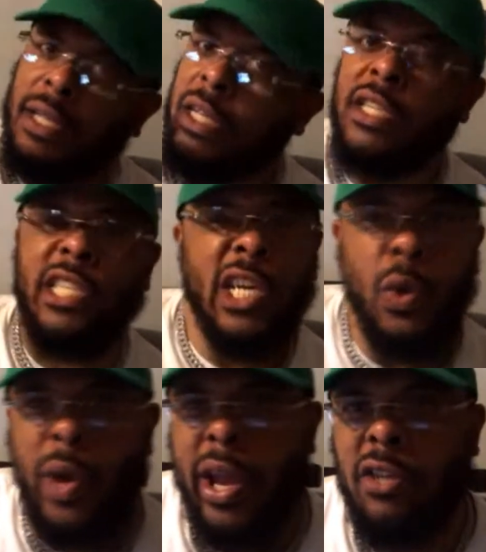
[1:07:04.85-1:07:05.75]
Good
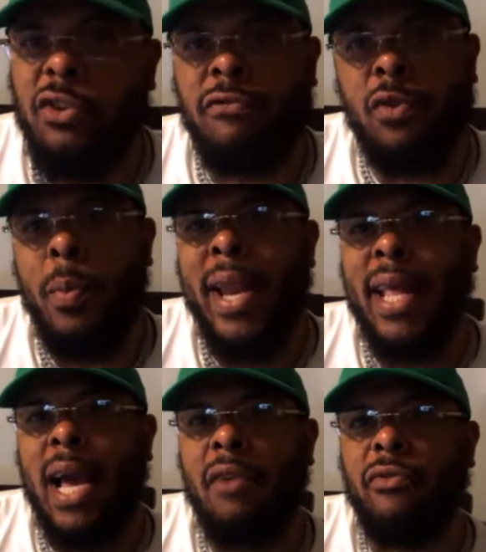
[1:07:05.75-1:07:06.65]
channel here. So if
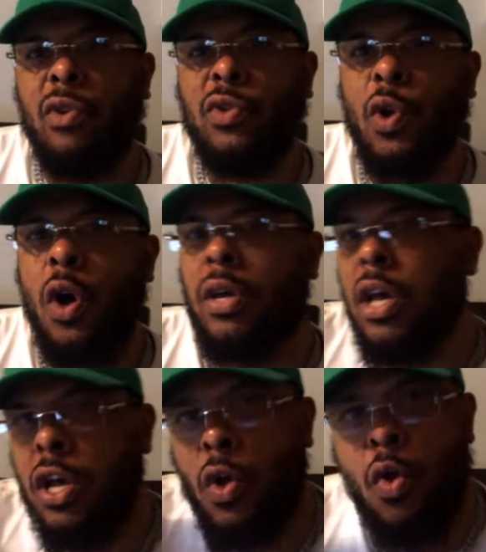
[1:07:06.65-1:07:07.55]
nobody got Real Talk,
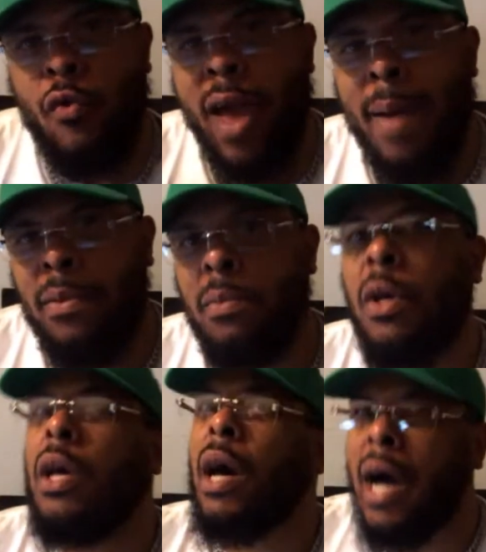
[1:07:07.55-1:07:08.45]
go grab them.
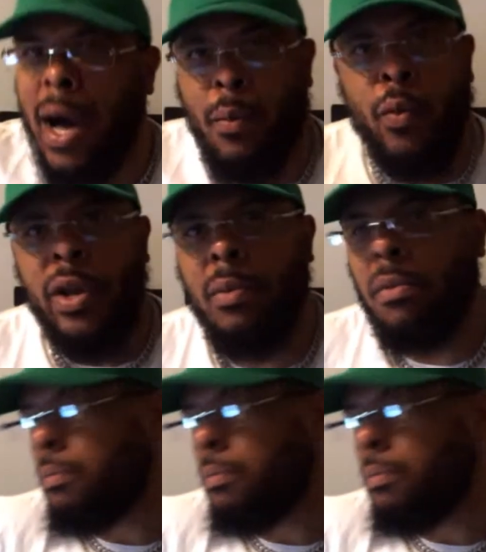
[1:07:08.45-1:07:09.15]
I'm with them.